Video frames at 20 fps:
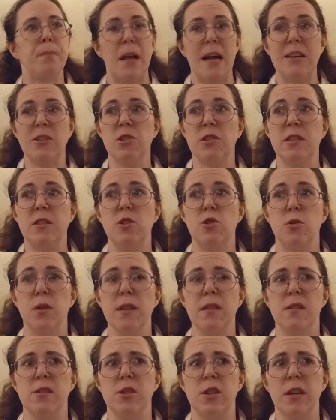I actually
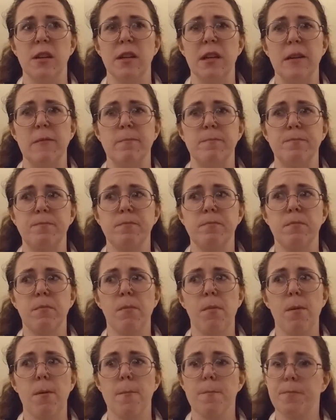enjoyed the jelly.
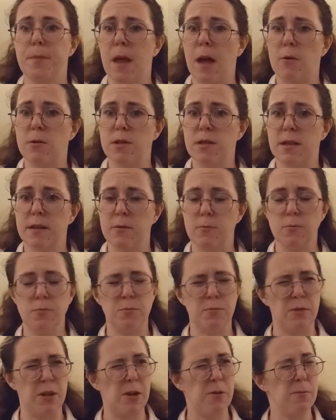I was not
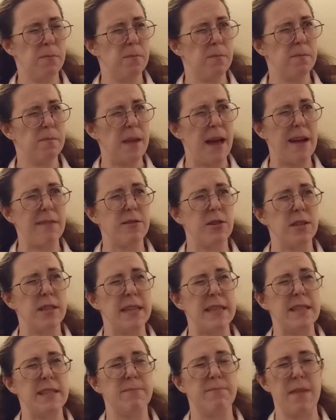no,
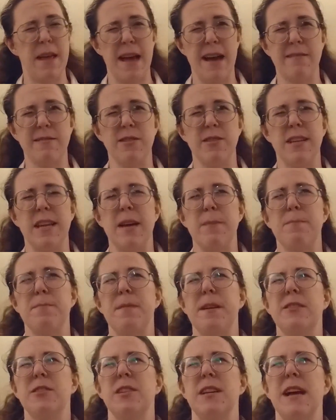aftertaste. Yep,
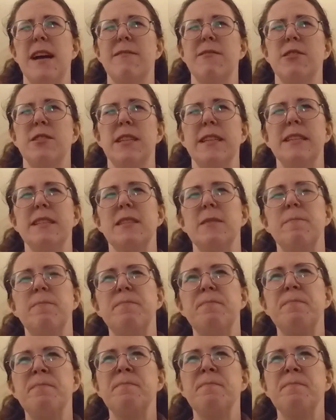there's an aftertaste.